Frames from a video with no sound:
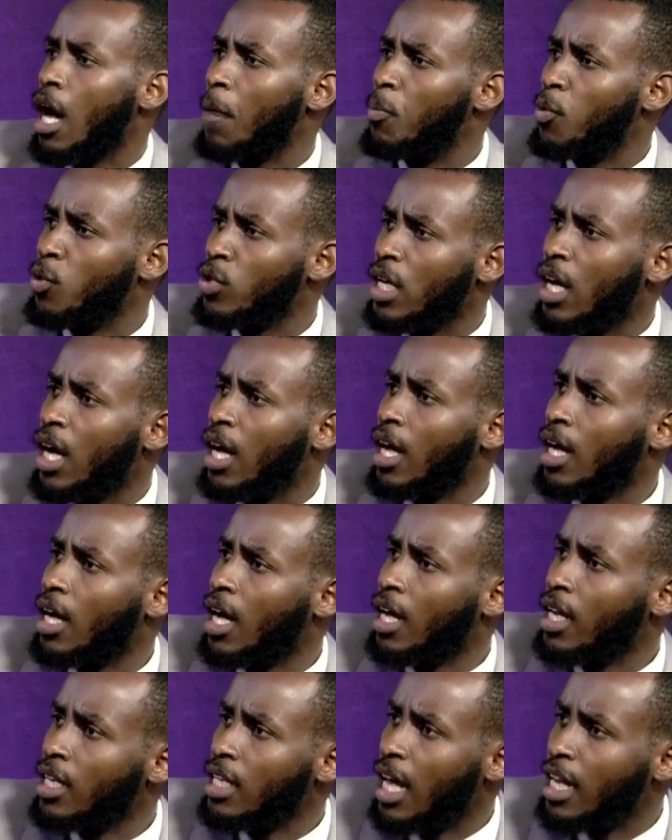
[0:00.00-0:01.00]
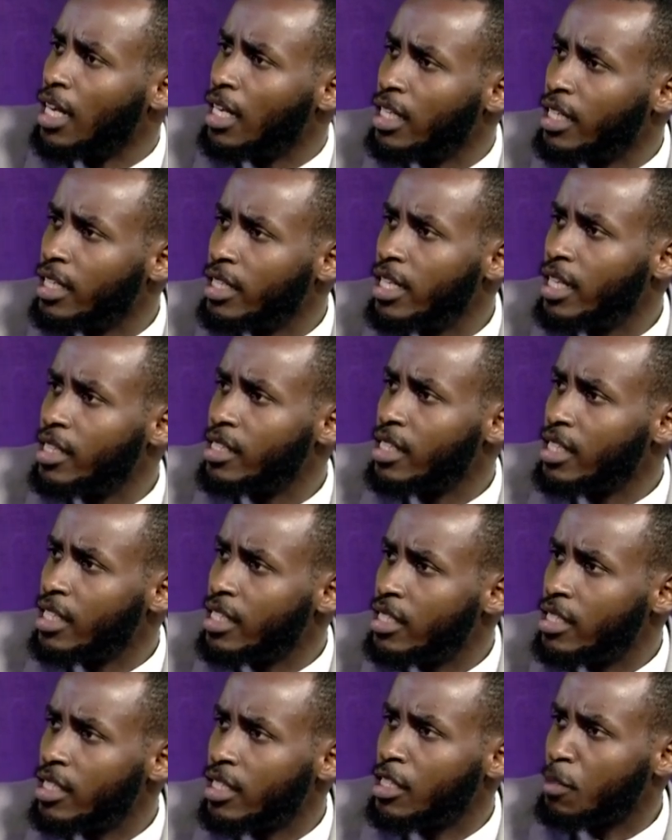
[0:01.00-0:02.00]
A leader's
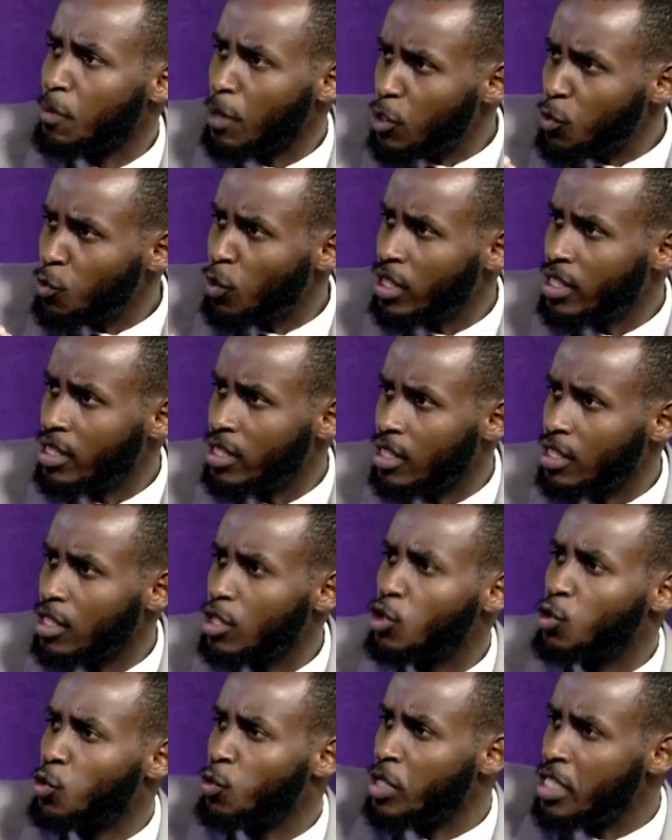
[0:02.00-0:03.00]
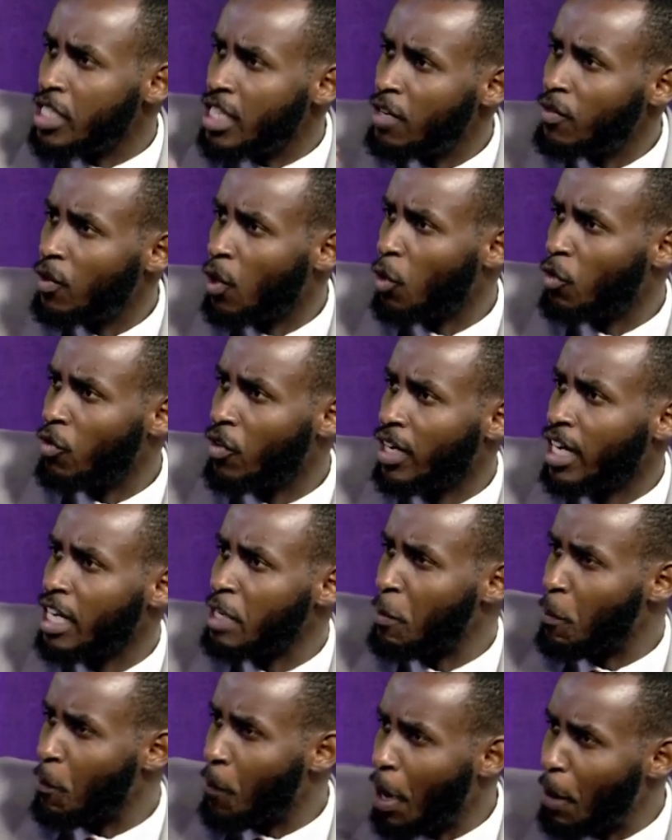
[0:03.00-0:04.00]
interest, personal interest, should never
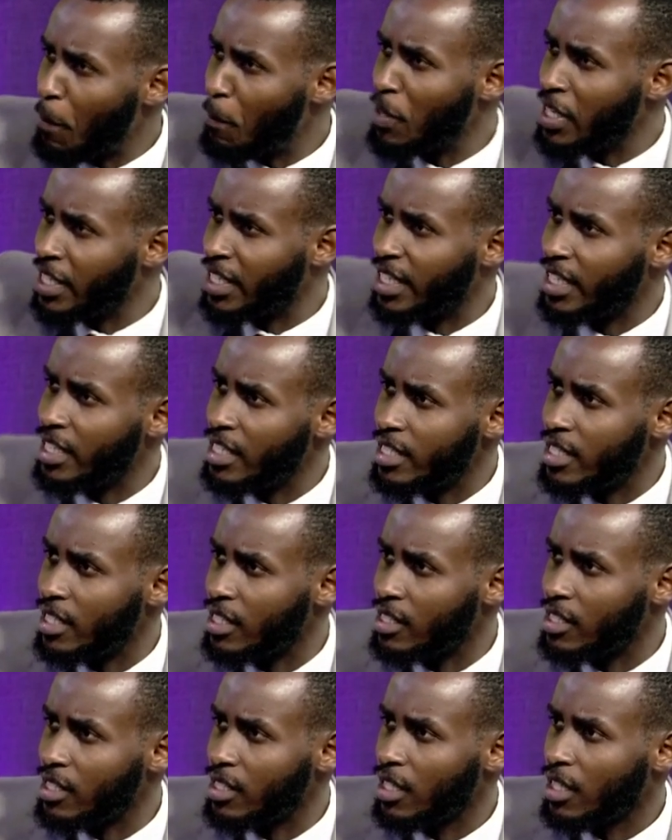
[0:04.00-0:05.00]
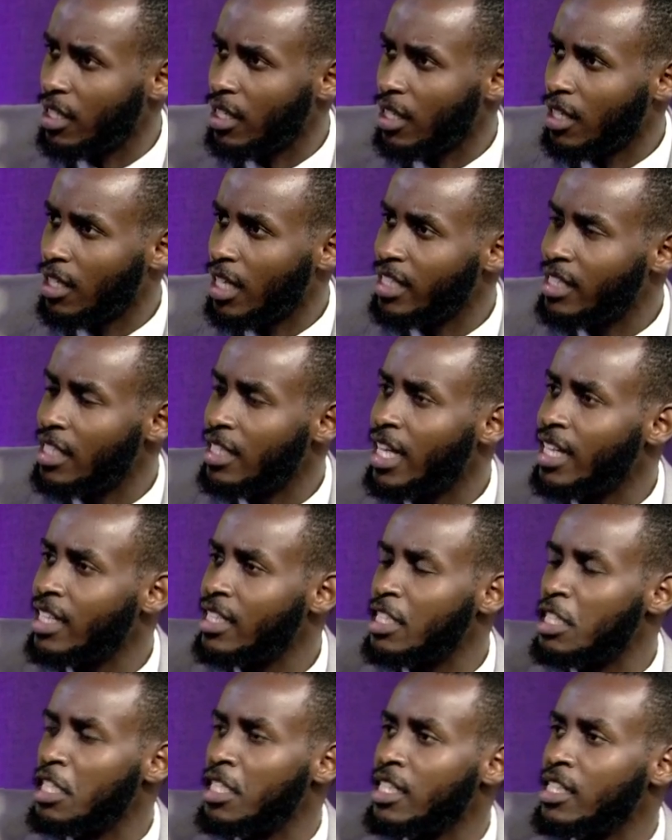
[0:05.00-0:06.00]
override public interest.
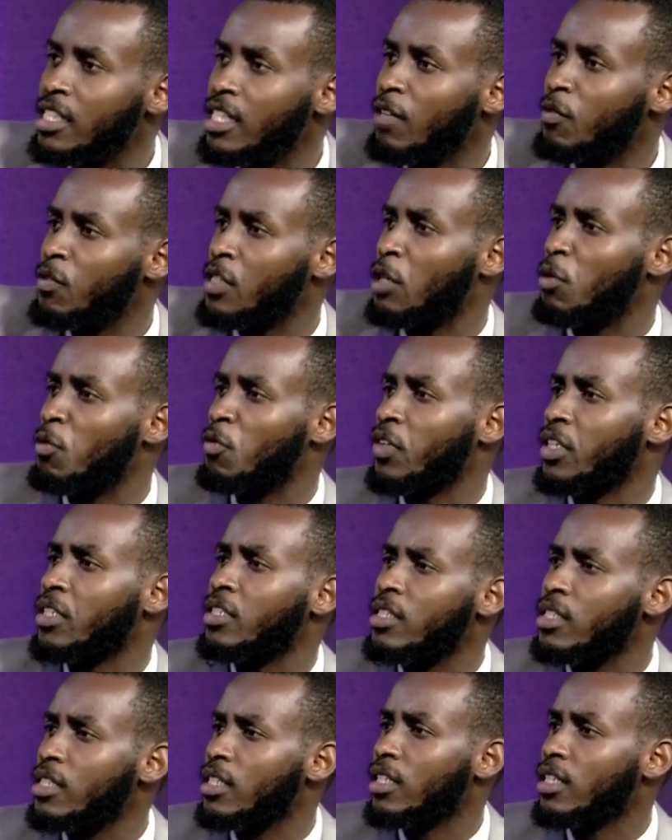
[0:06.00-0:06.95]
That in itself is an offense.